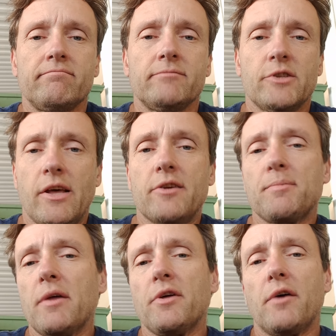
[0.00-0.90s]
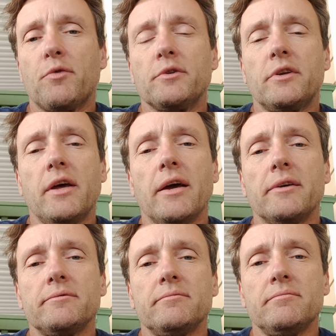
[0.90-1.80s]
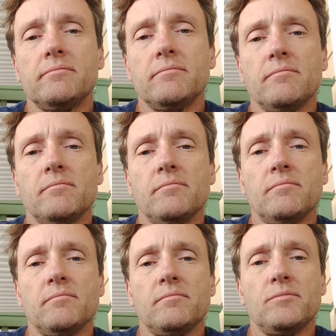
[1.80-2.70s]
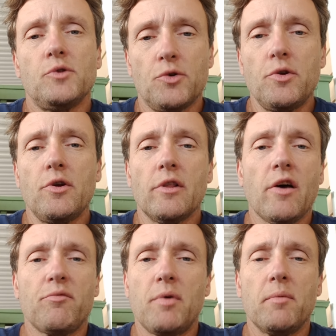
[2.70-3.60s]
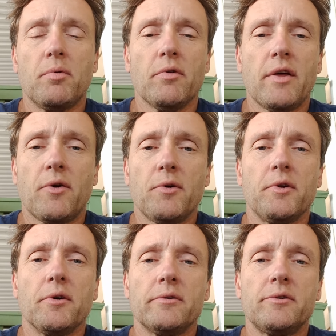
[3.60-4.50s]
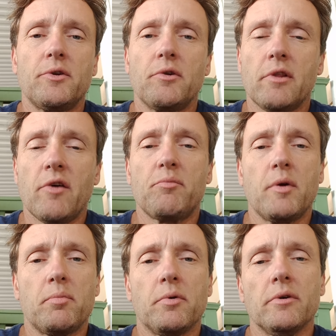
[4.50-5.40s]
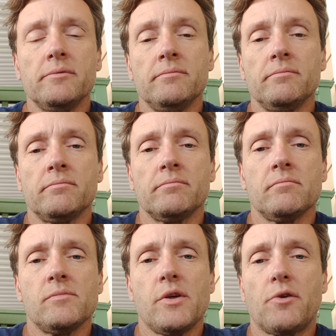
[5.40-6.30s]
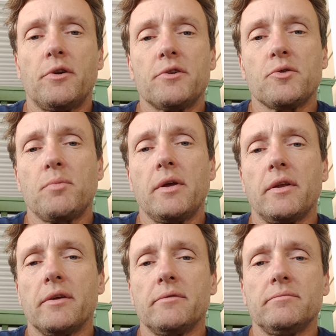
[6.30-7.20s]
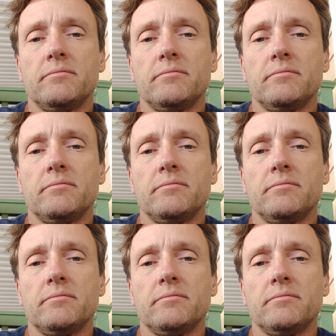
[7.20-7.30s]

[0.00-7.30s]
So that is my thought for today. Do you love people that hurt you? Do you love people that are disobedient,